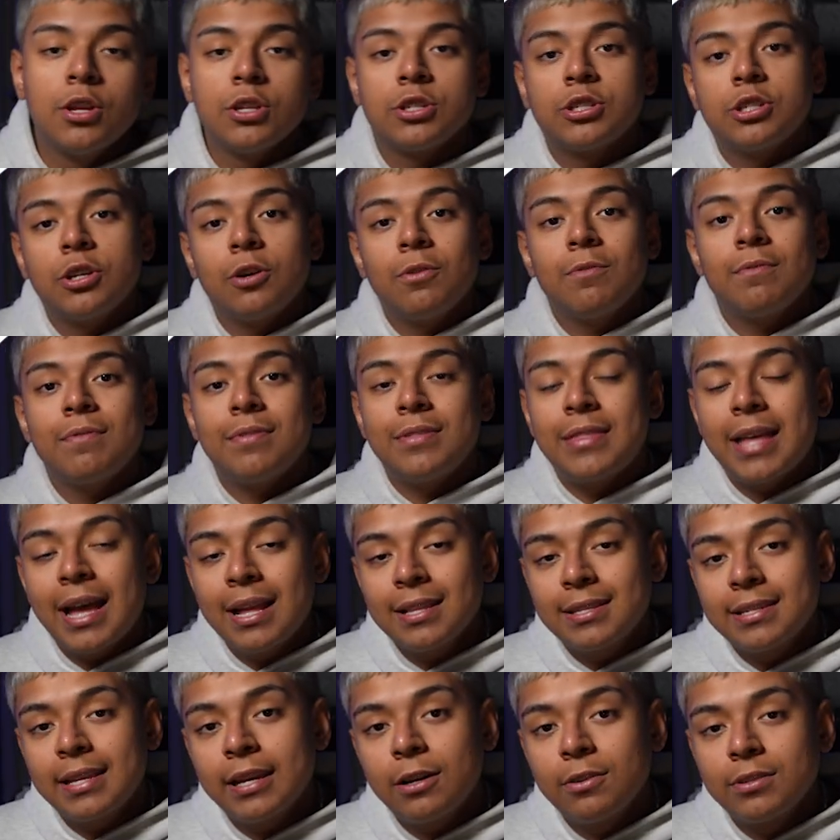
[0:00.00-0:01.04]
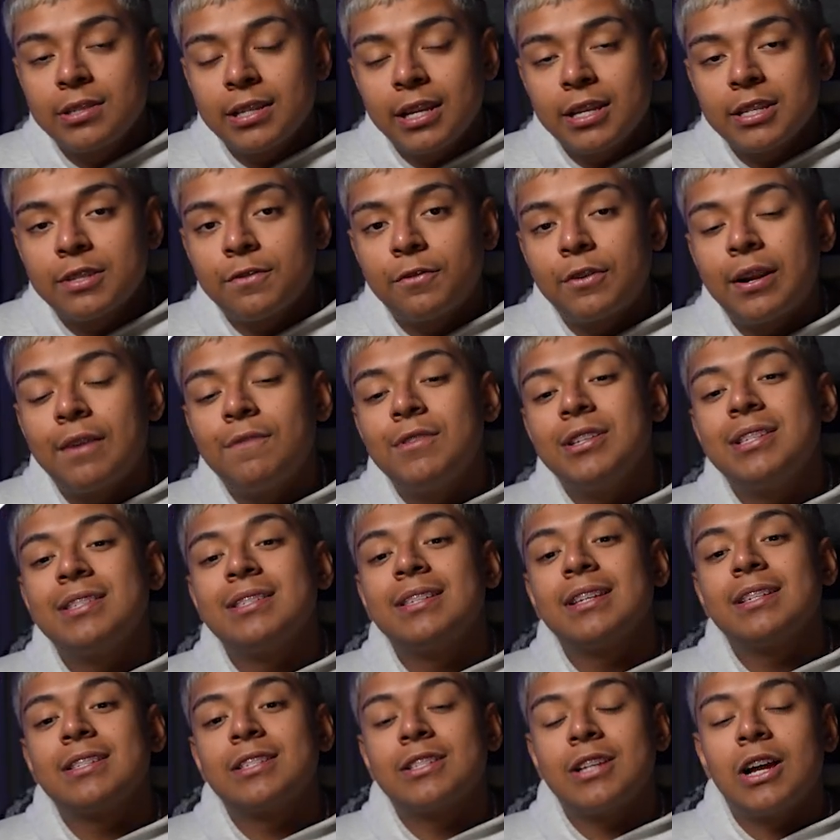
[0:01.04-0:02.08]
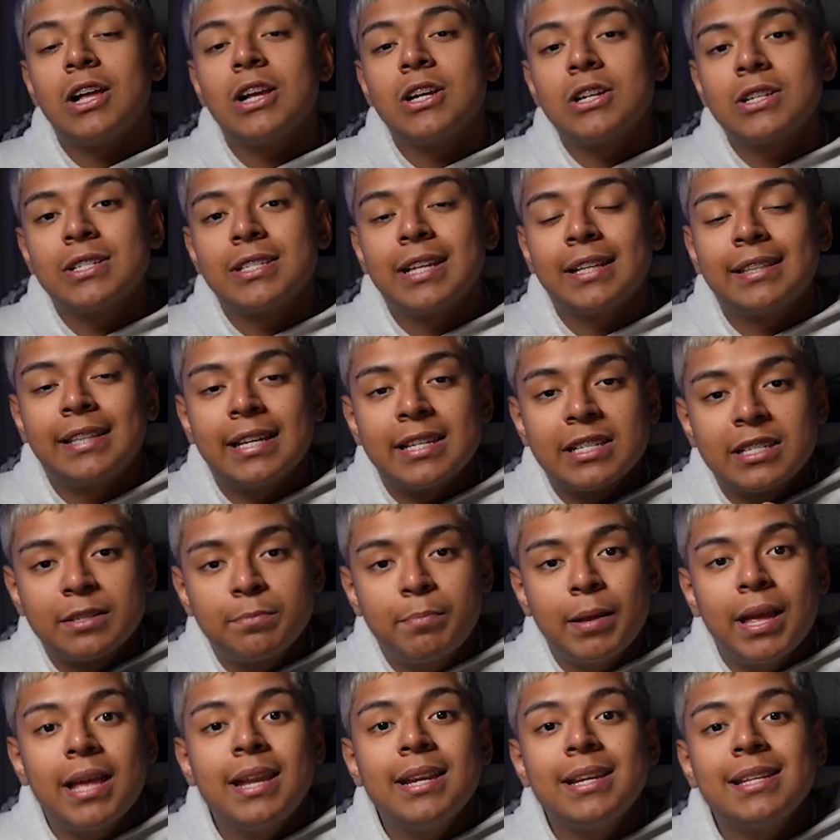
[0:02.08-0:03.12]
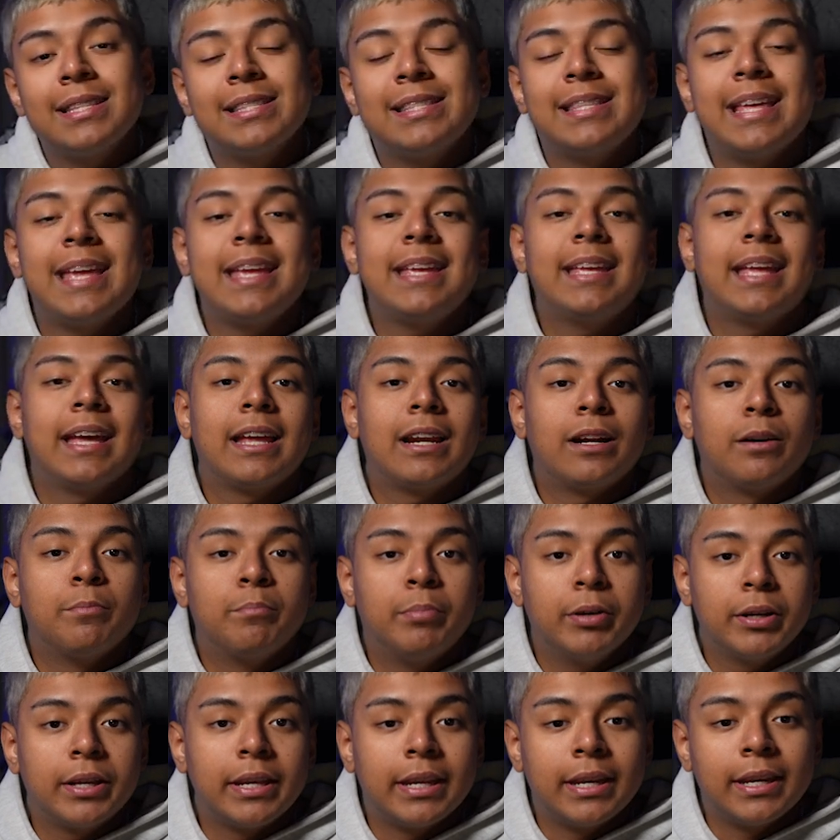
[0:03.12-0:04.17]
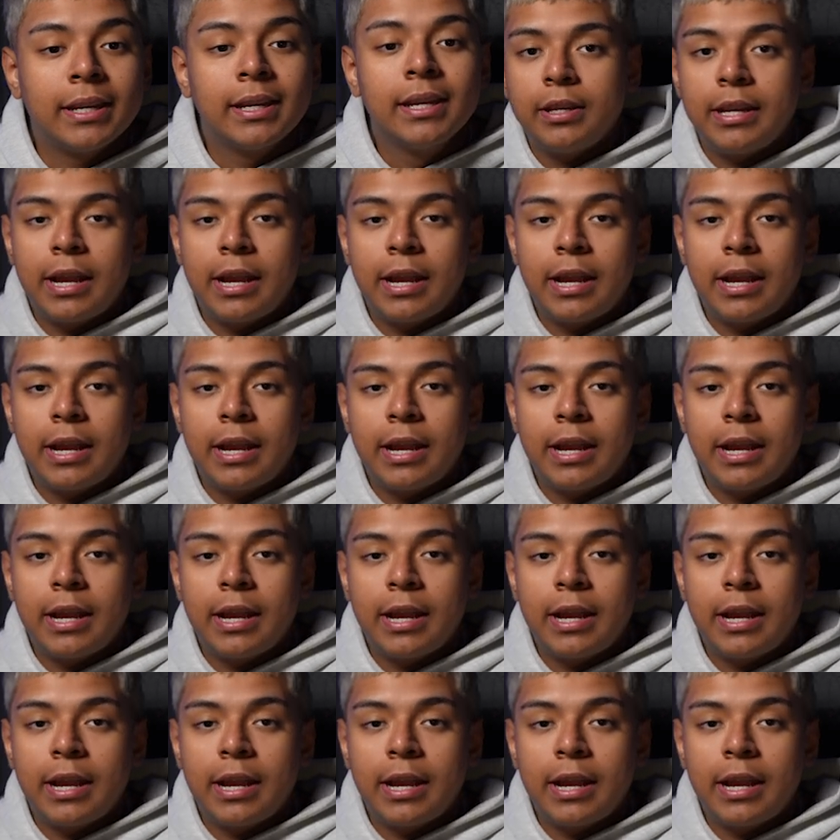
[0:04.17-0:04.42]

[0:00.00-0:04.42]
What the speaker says: So that tells us for every $6 that they spend, they get a booking.